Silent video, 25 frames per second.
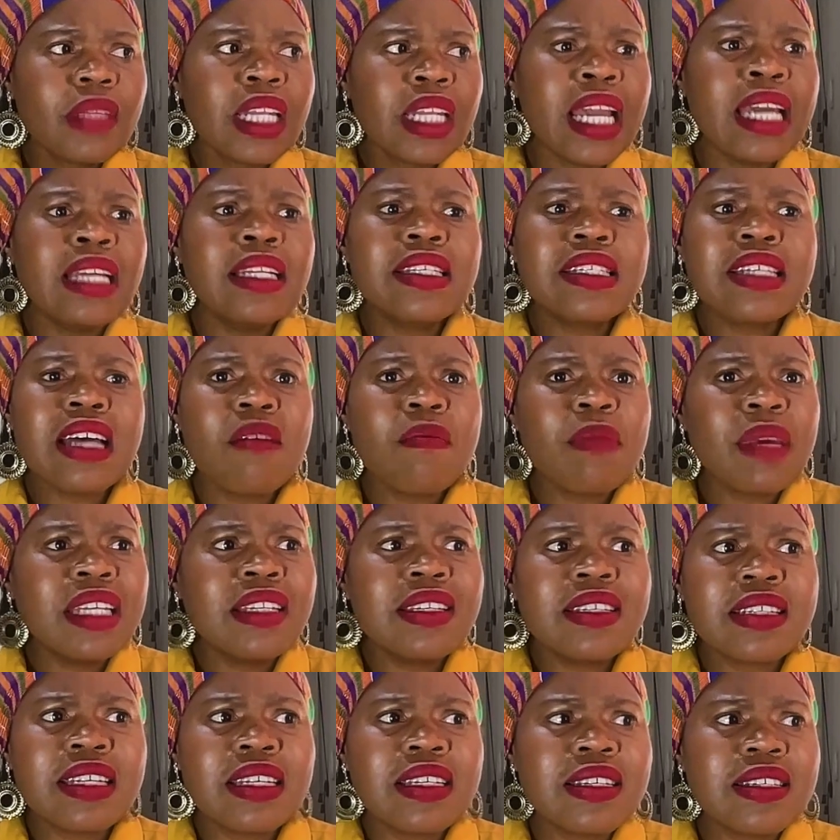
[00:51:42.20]
in some
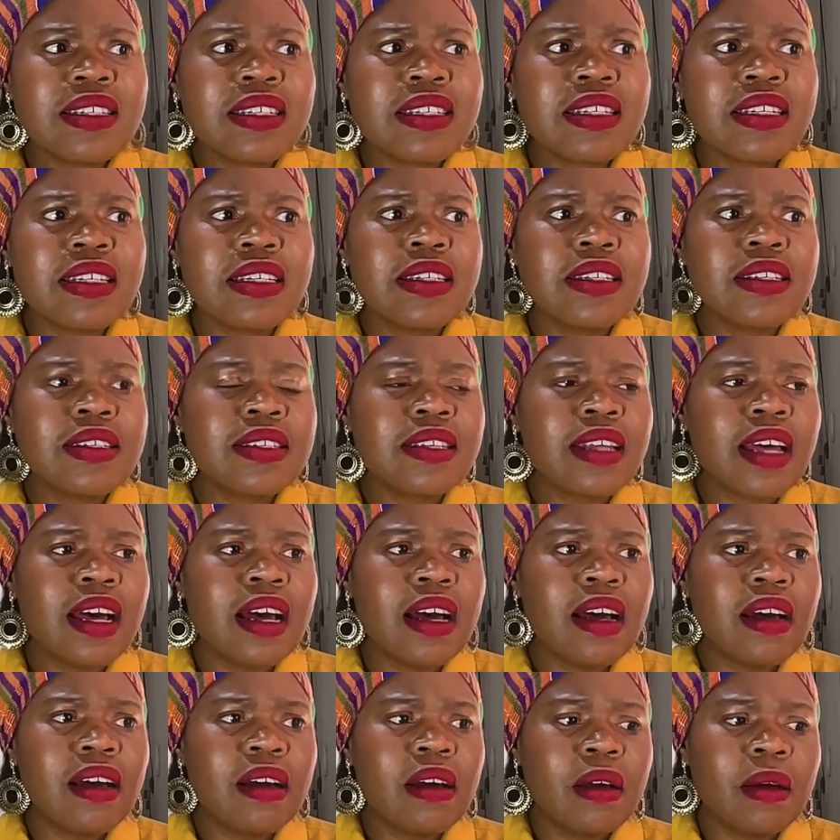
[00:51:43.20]
instances,
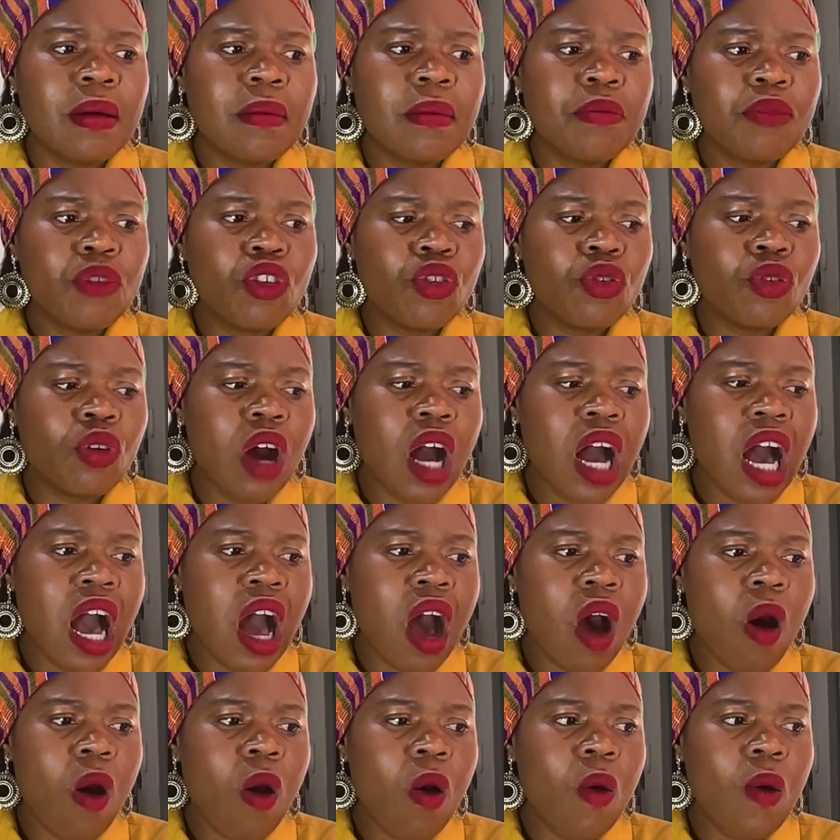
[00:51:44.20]

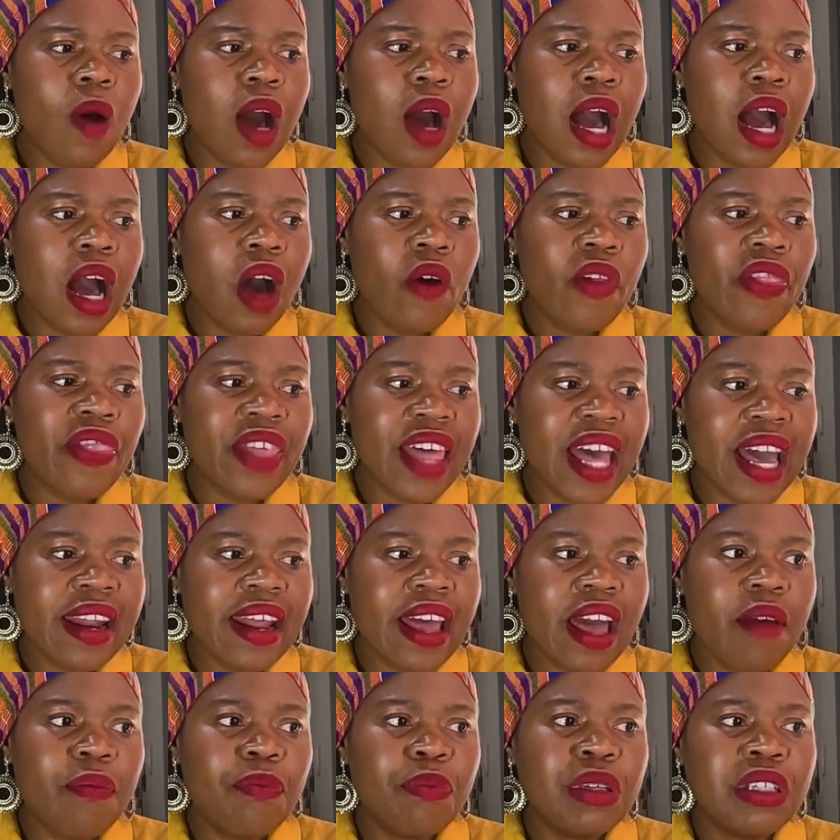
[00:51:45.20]
how that
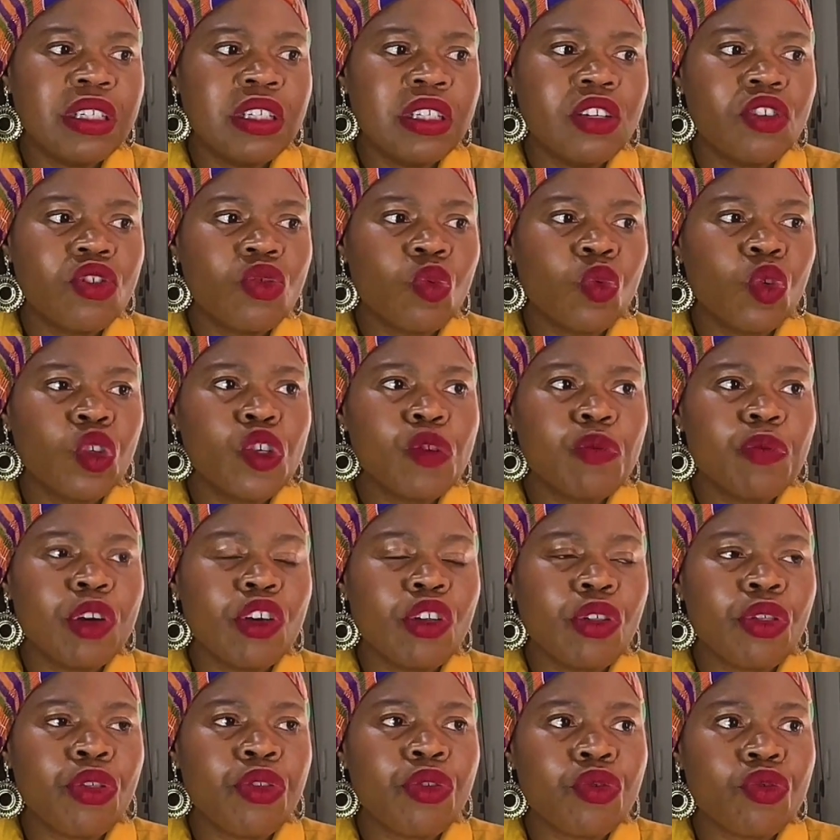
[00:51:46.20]
happened would be
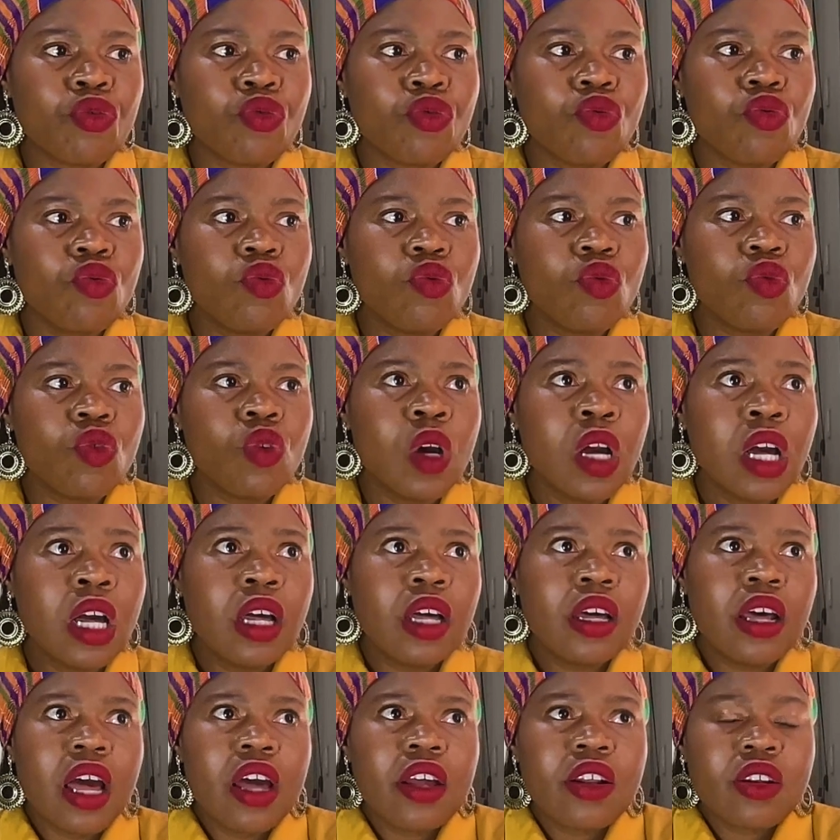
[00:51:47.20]
through
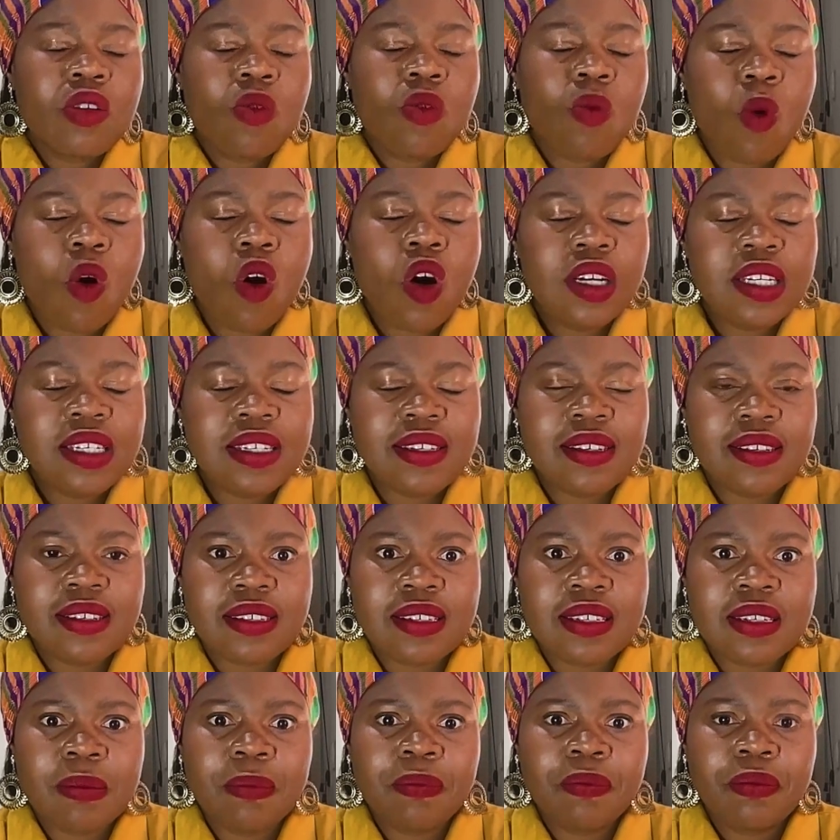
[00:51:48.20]
a reward
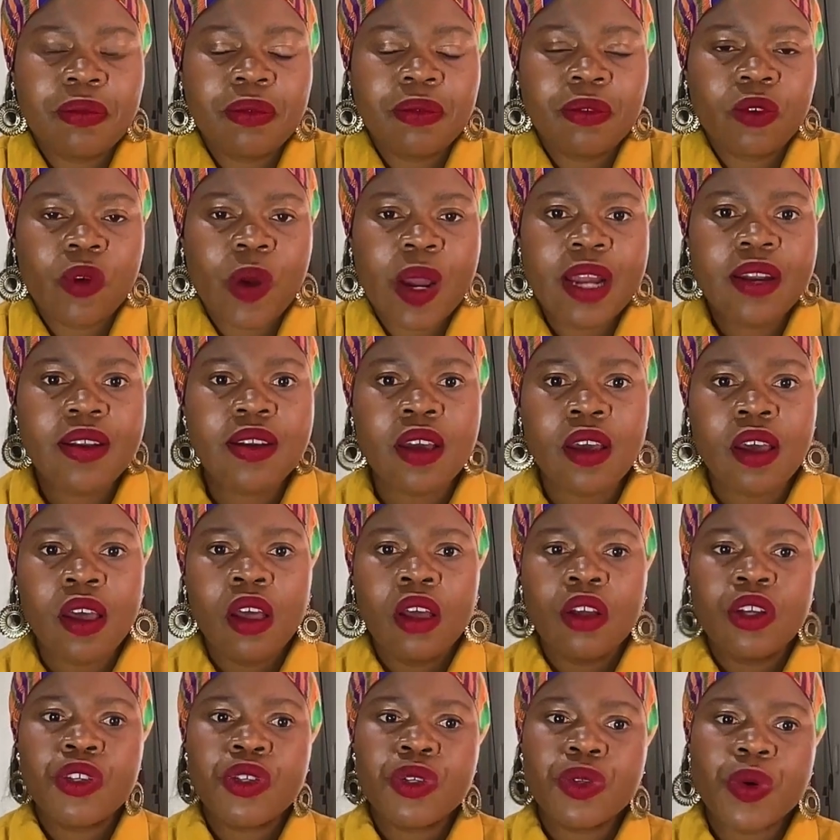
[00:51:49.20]
system, right?
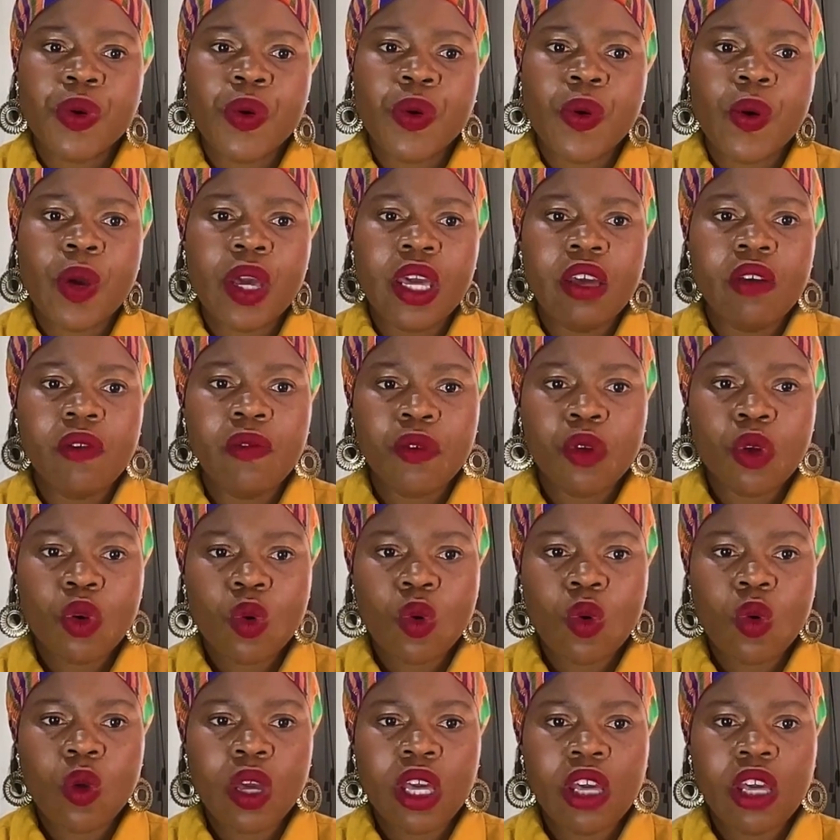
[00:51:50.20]
So if you